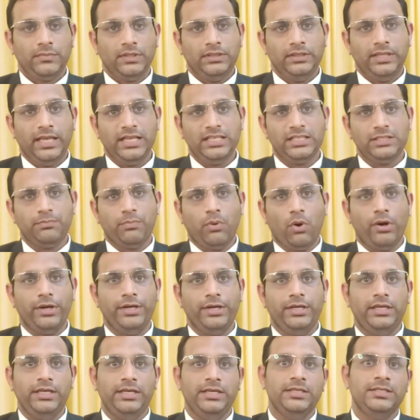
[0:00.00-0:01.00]
Next
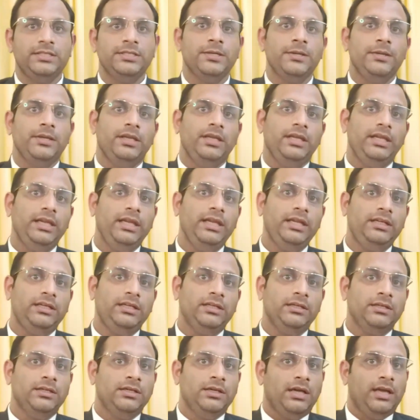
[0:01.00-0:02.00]
point is
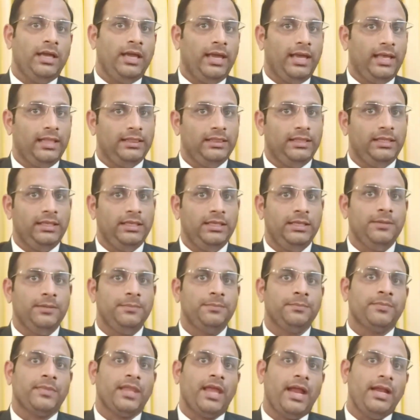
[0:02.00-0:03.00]
eat healthy
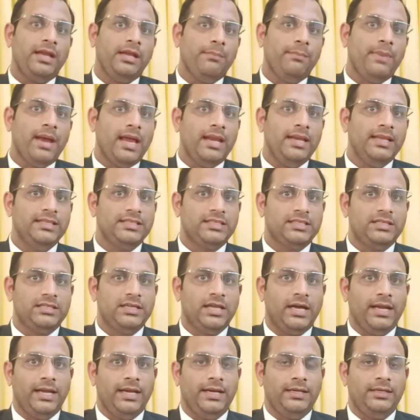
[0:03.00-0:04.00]
and a balanced
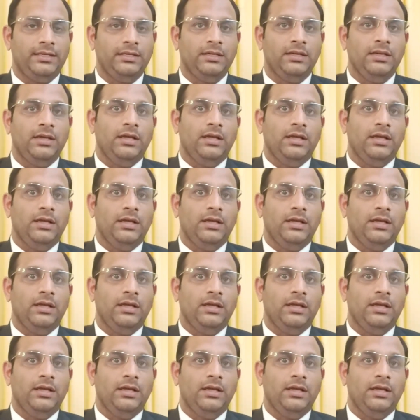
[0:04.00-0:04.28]
diet.